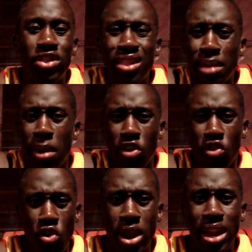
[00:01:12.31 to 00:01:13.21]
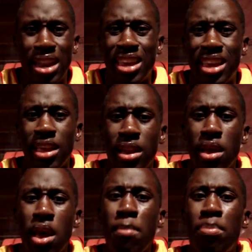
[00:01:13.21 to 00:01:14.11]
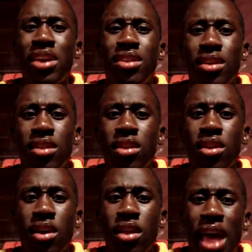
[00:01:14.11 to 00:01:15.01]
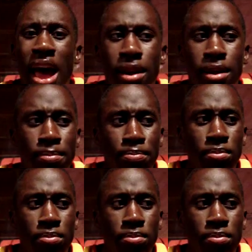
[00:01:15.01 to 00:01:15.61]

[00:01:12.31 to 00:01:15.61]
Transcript: things like my groin and to get in places that